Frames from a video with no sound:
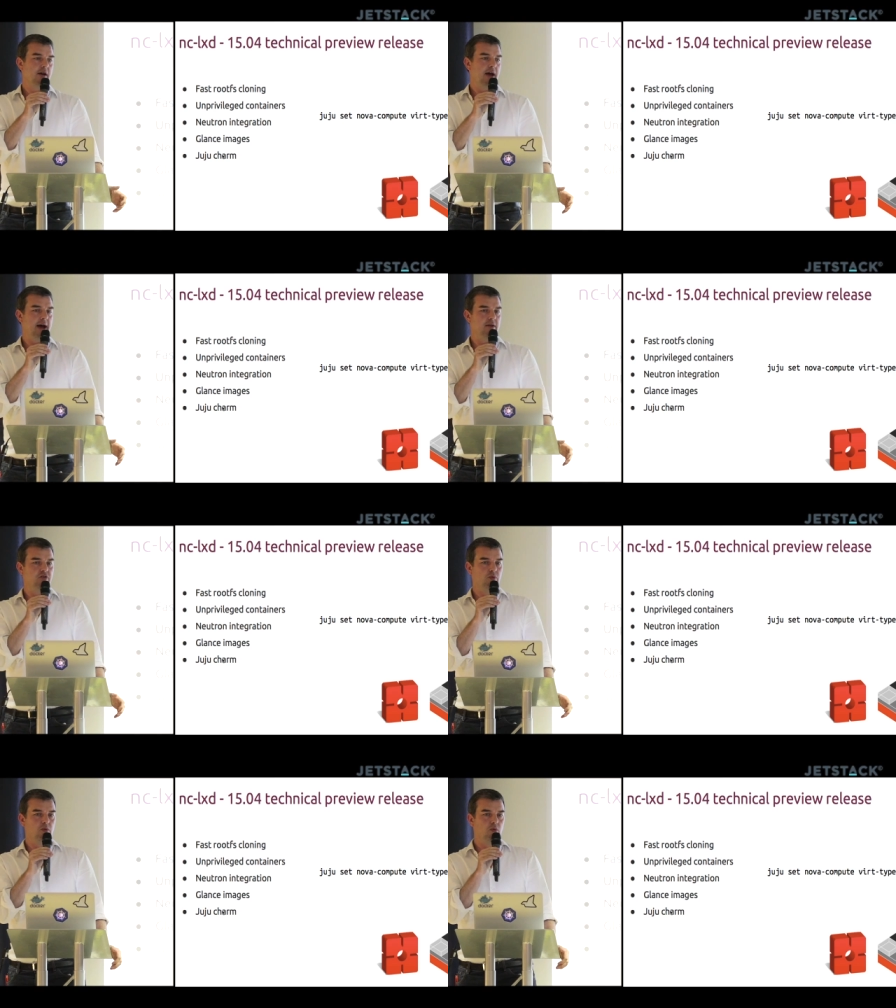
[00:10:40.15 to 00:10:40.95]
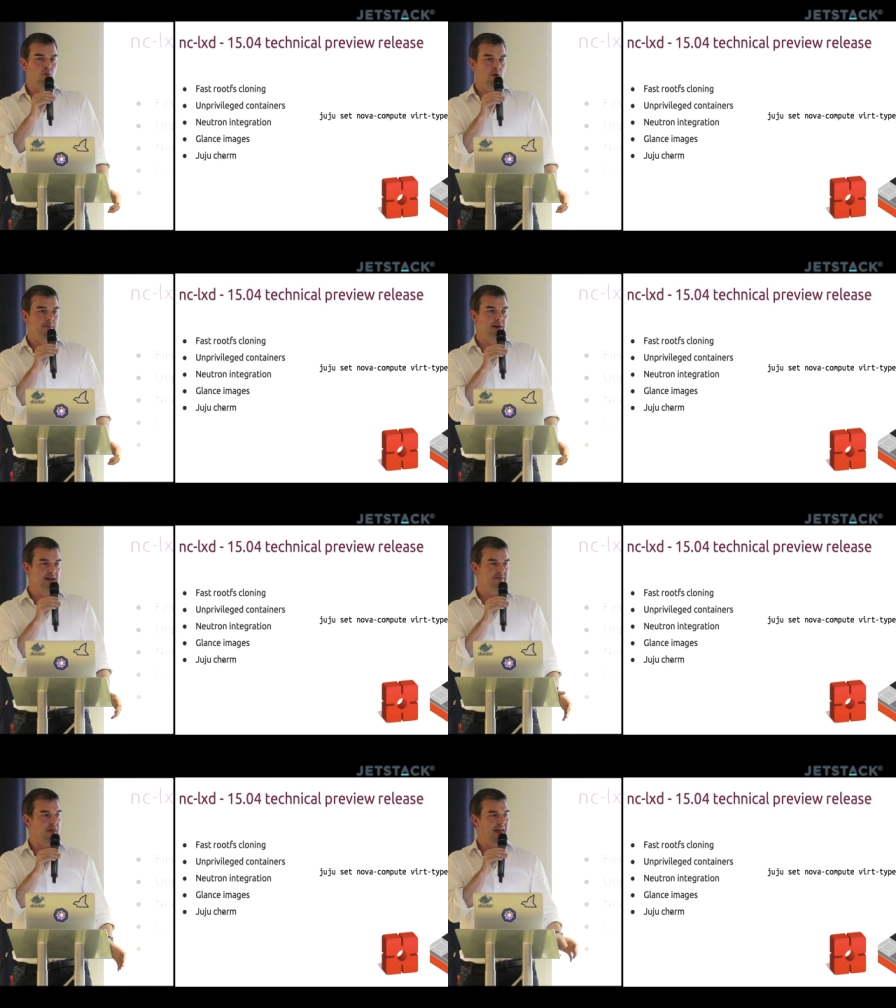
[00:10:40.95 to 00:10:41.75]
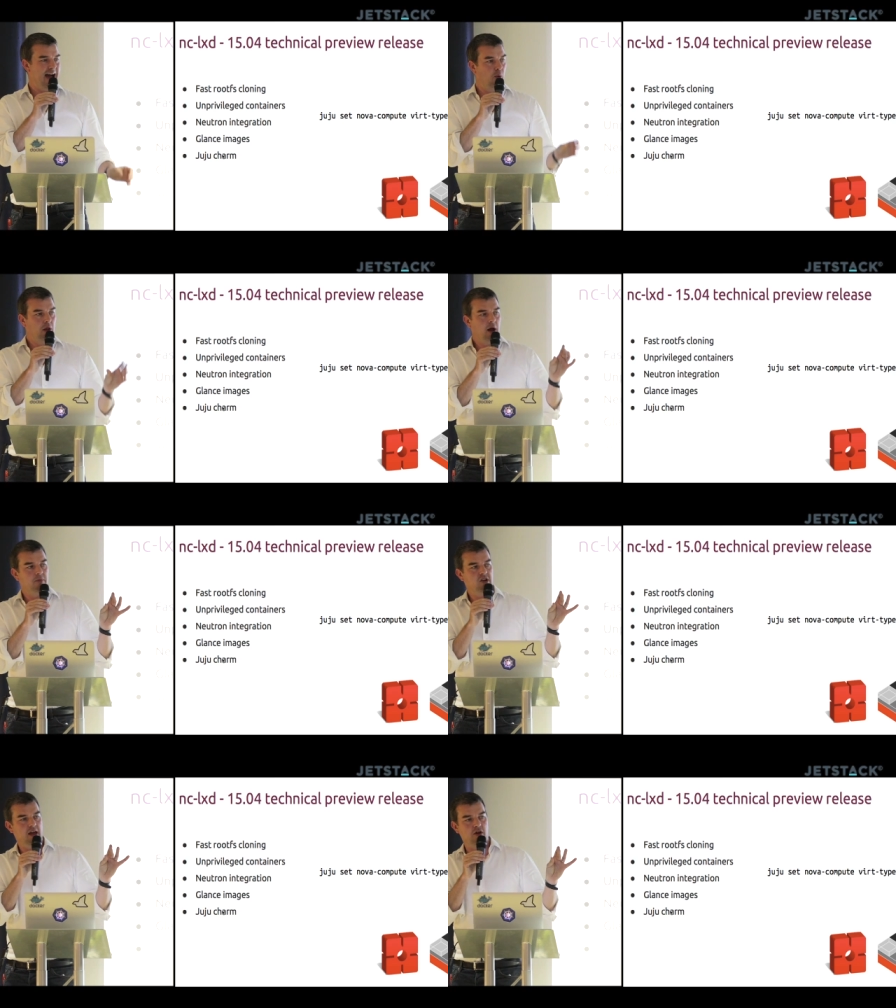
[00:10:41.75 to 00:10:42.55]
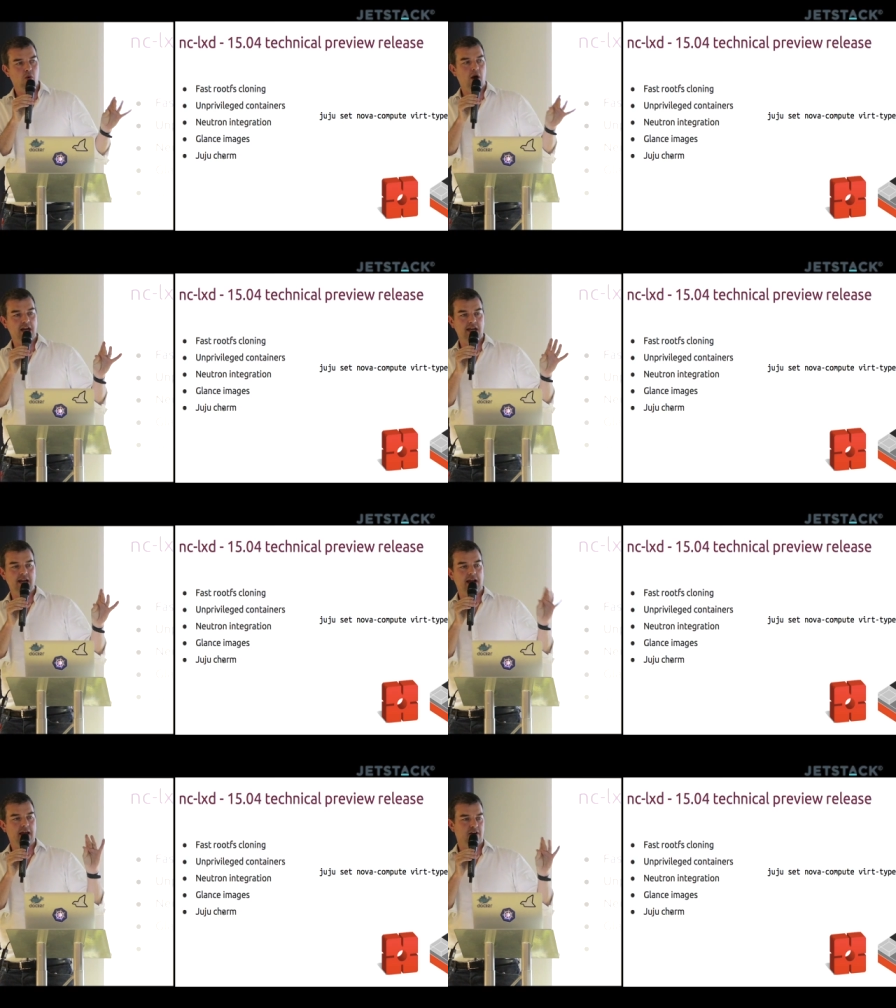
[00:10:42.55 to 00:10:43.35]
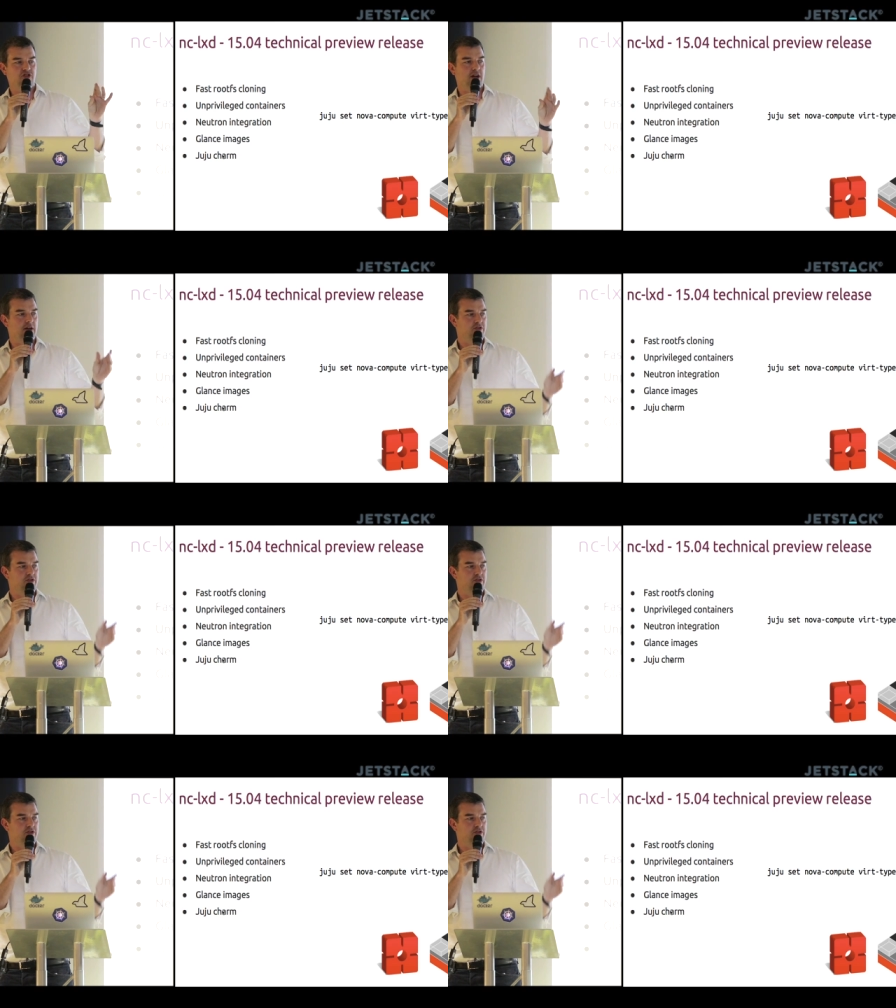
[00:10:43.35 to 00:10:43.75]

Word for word: And we believe that that will come together quite neatly next year.